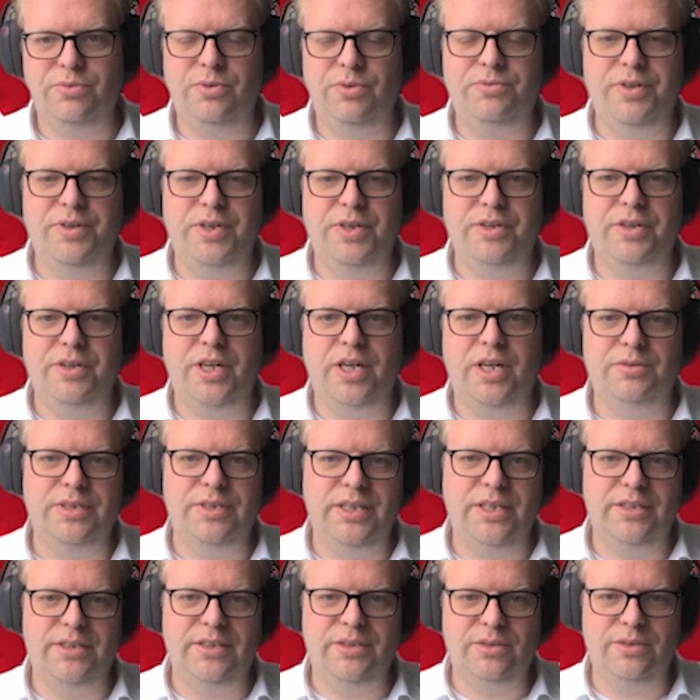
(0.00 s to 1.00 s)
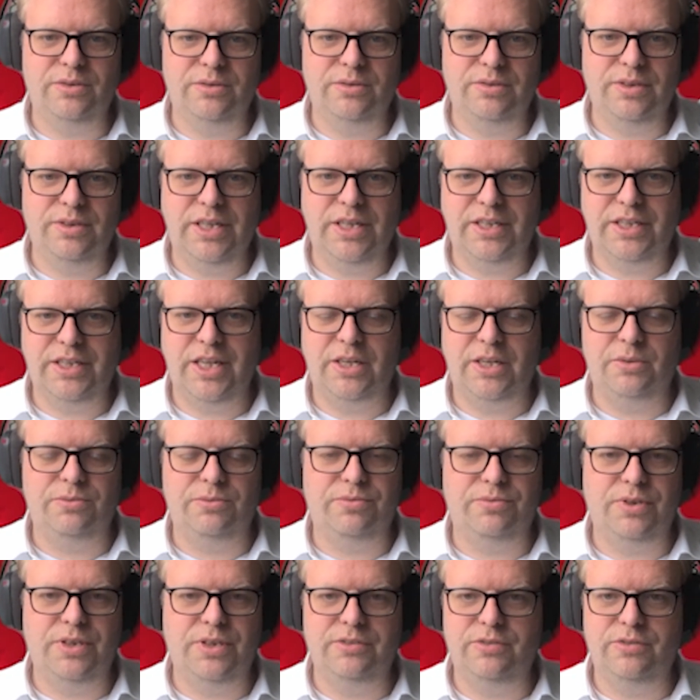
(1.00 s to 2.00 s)
figured out that the account
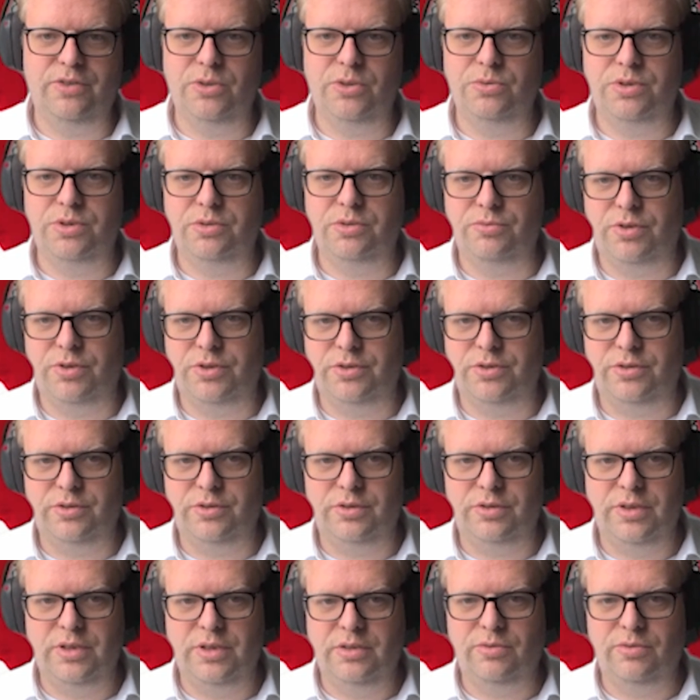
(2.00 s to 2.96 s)
for this user was